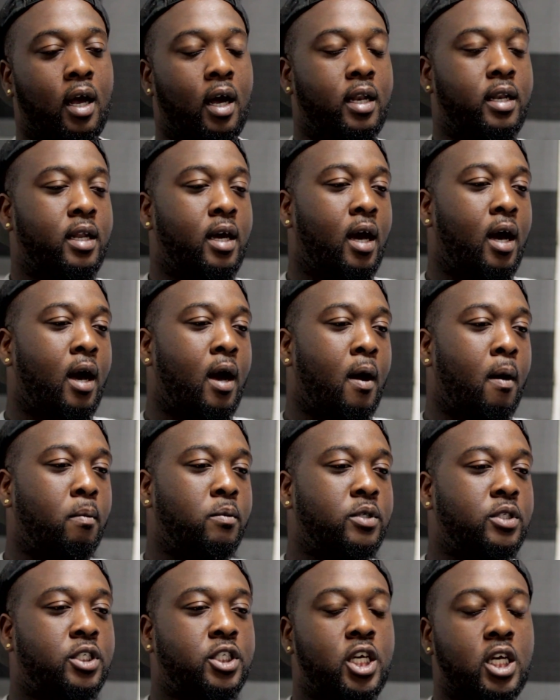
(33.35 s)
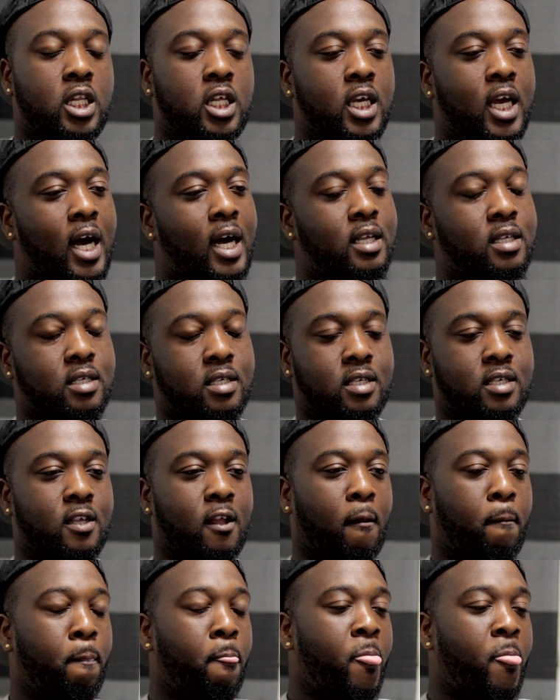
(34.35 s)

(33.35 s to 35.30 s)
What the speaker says: and Chedi Gantz.